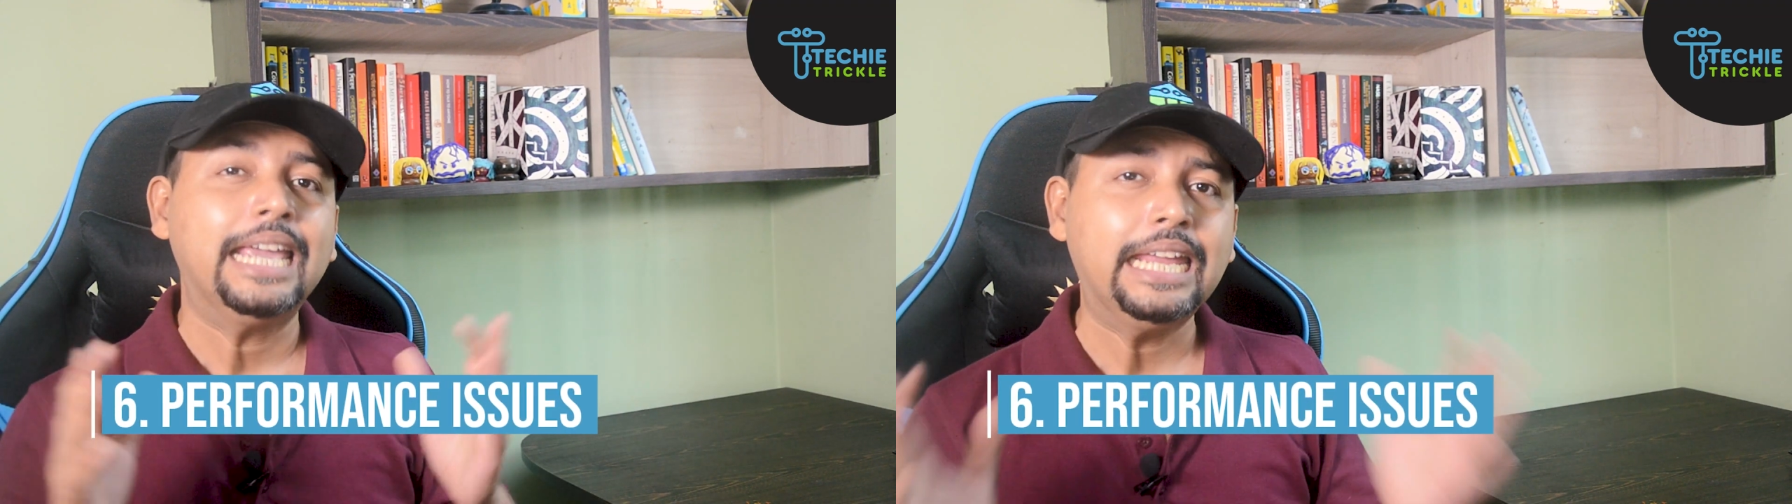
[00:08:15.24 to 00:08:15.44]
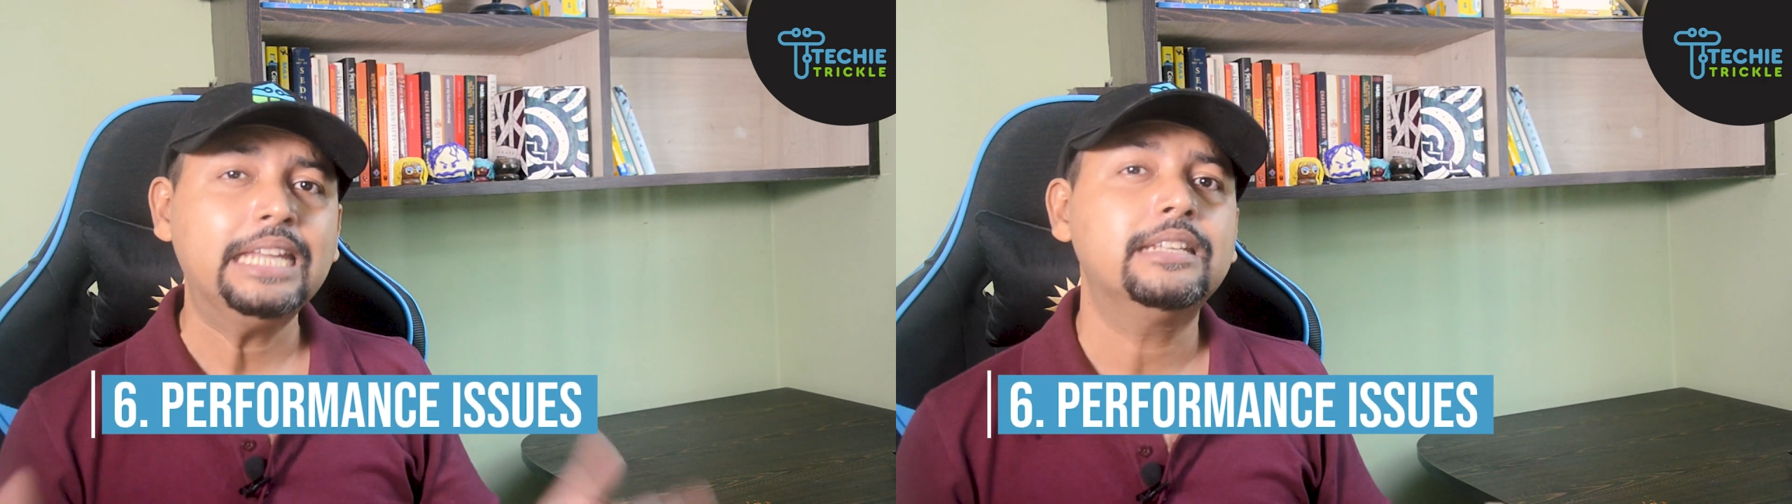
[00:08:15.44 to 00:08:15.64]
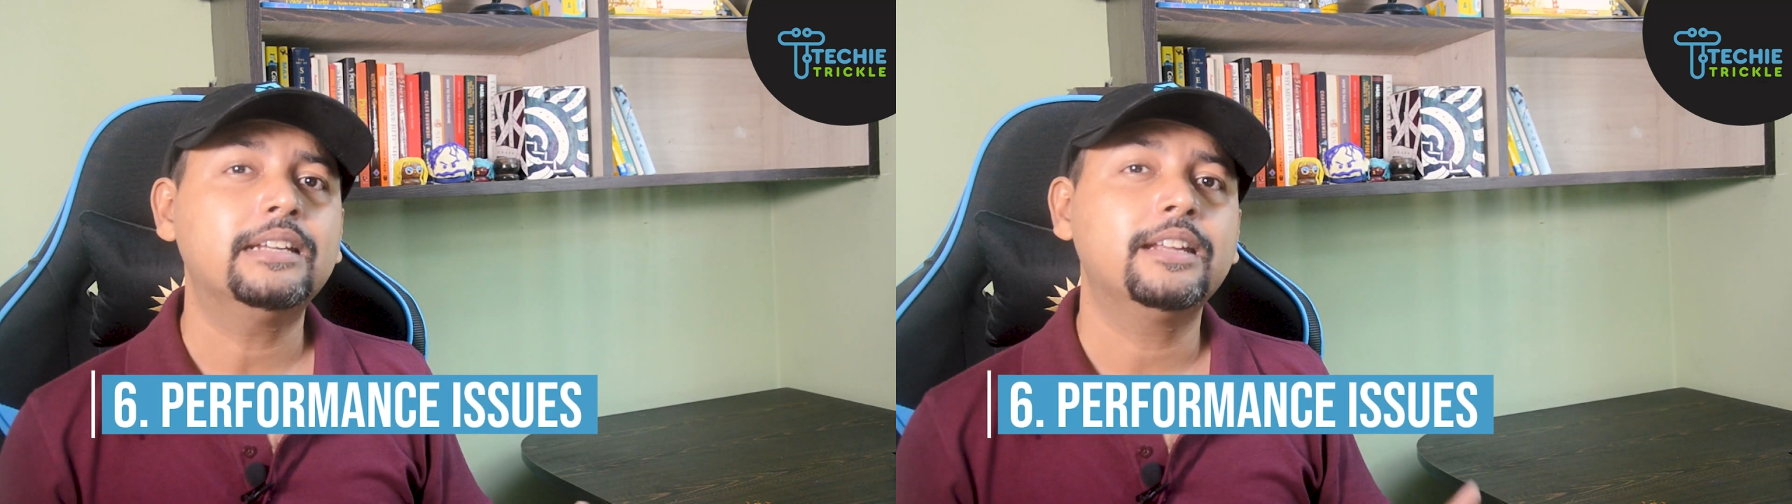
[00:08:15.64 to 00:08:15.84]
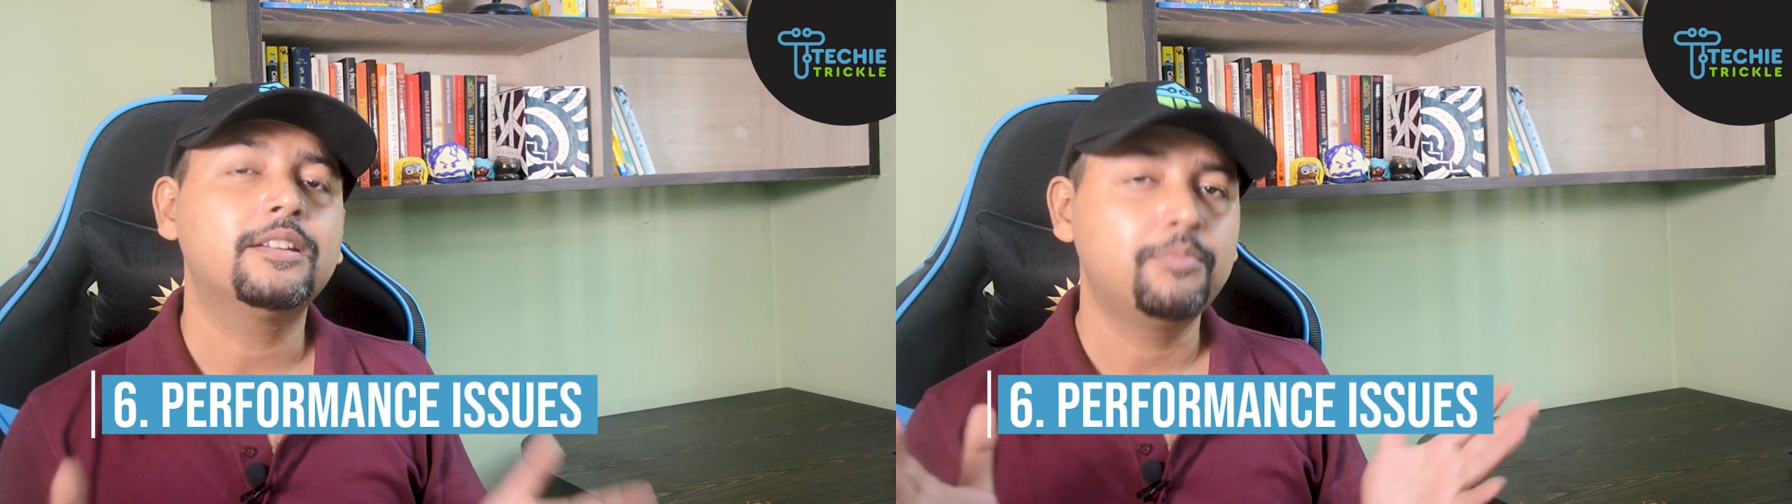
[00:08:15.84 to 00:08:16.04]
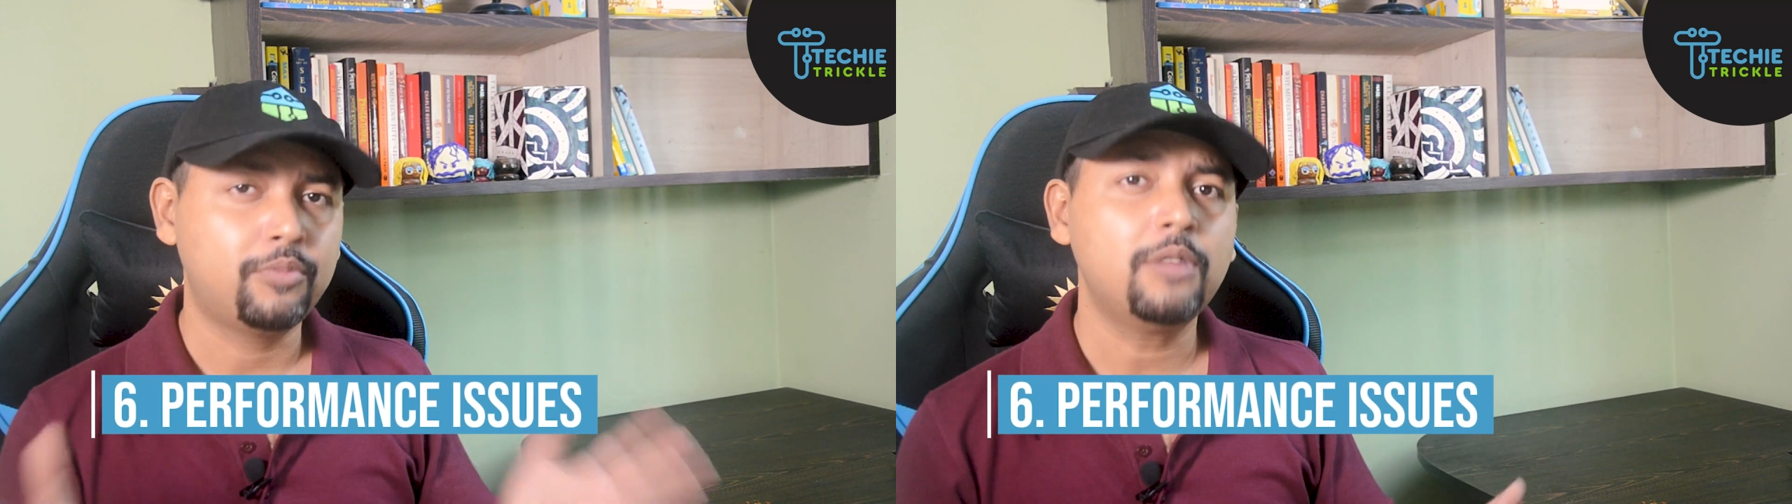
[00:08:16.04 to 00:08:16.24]

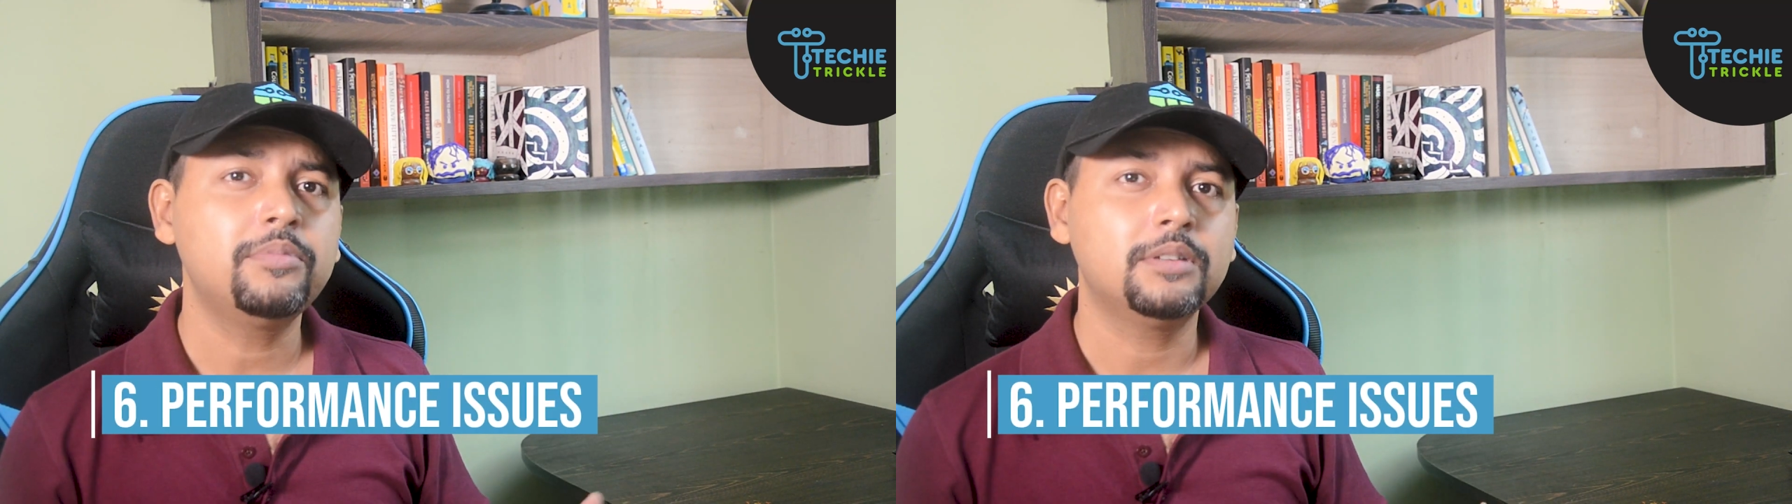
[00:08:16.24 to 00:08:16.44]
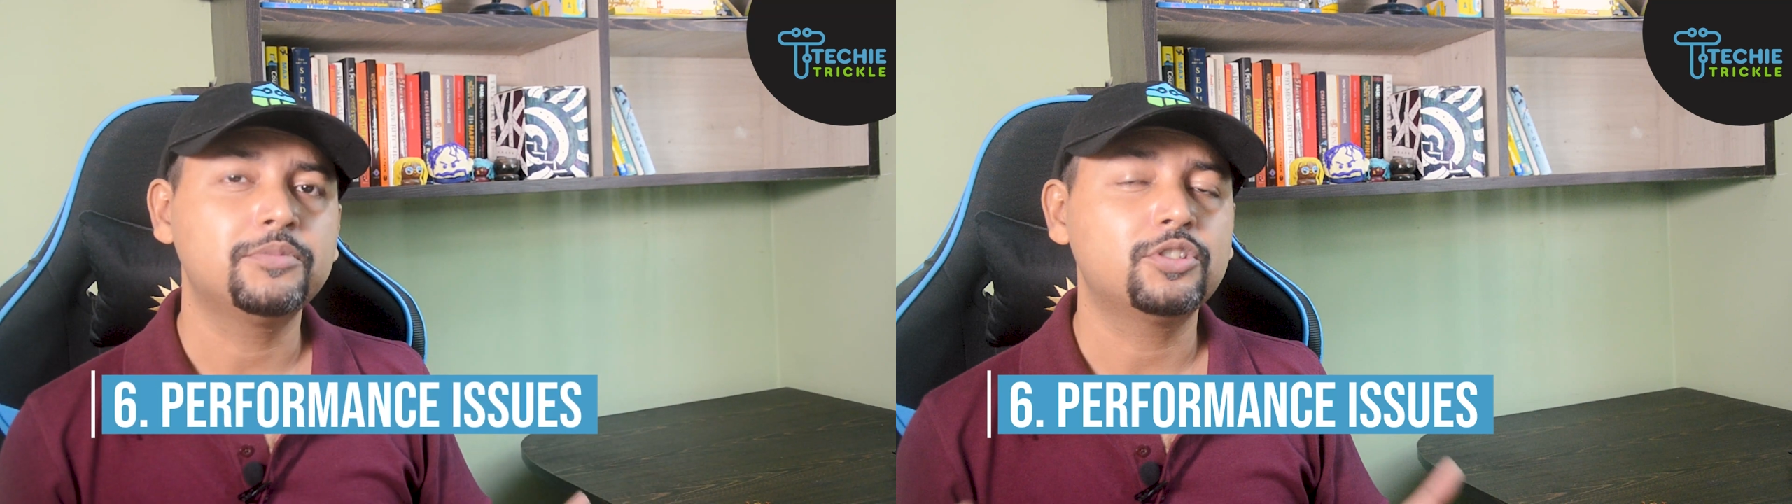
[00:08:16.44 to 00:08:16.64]
internet problems